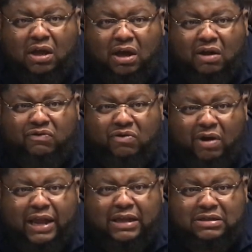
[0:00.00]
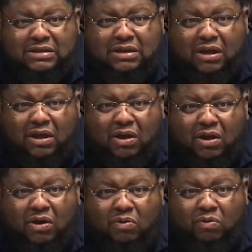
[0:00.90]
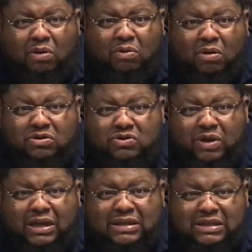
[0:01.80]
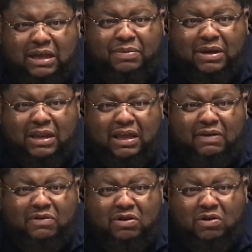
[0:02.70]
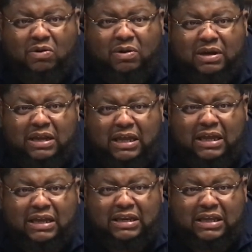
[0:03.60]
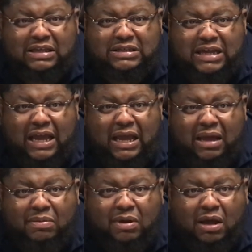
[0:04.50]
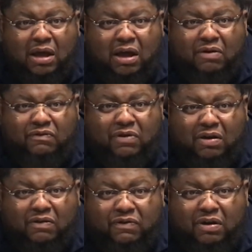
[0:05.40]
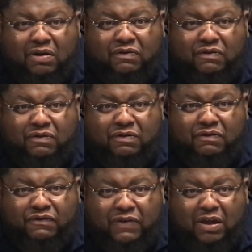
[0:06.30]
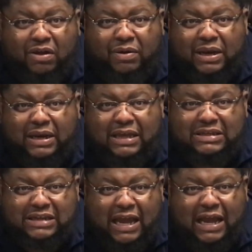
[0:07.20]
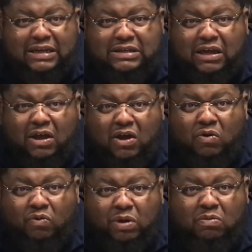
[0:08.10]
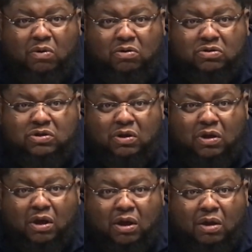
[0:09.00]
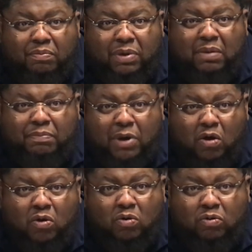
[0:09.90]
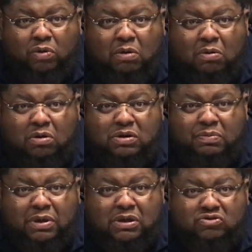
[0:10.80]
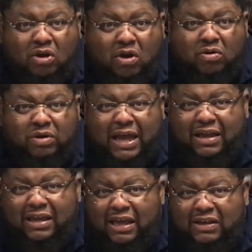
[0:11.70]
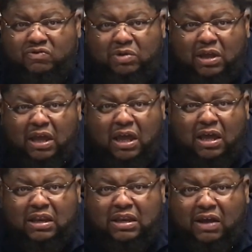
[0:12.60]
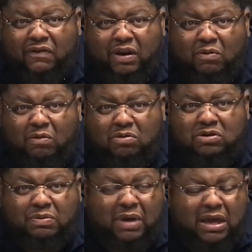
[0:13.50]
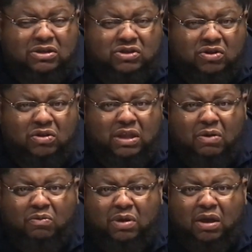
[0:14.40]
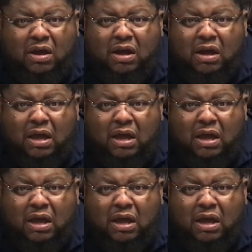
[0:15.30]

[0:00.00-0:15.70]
of Christ. We want to exhibit, even during this time of fear and anxiety, we want to be bold. We want to be strong. Now, yes, we definitely want to make sure that we are